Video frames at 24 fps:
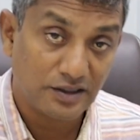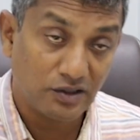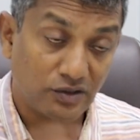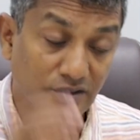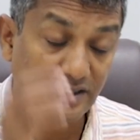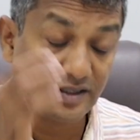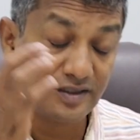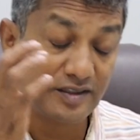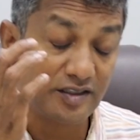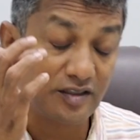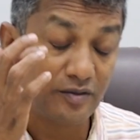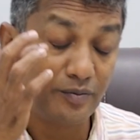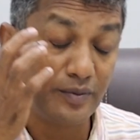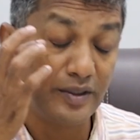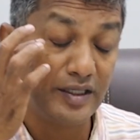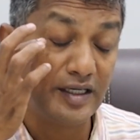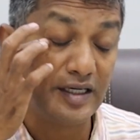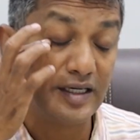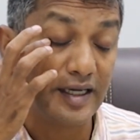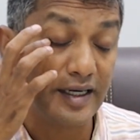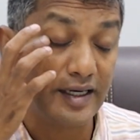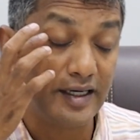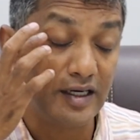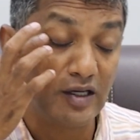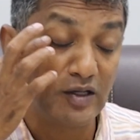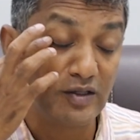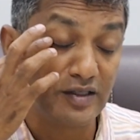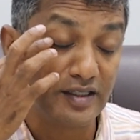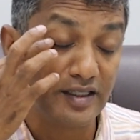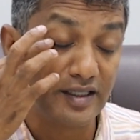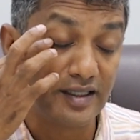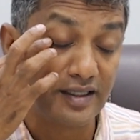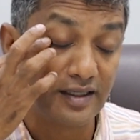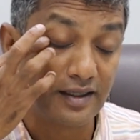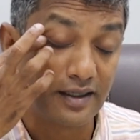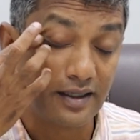Now this has been tried on
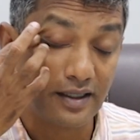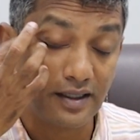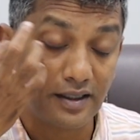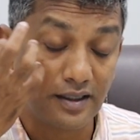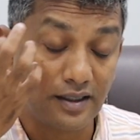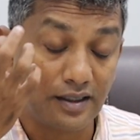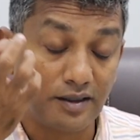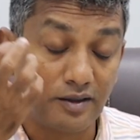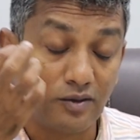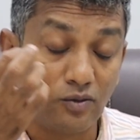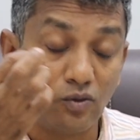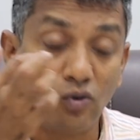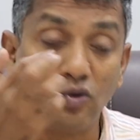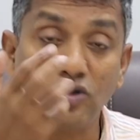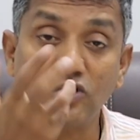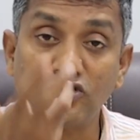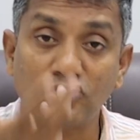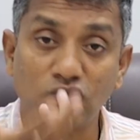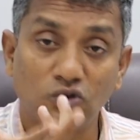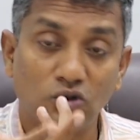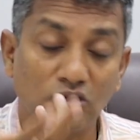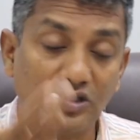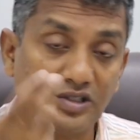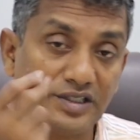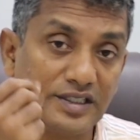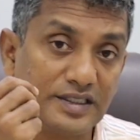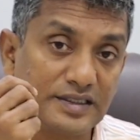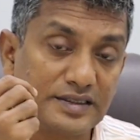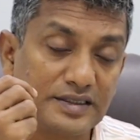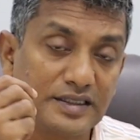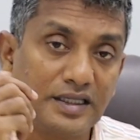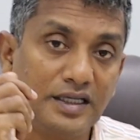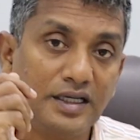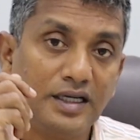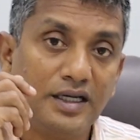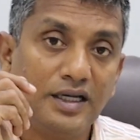their own
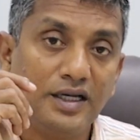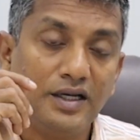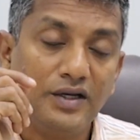soldiers,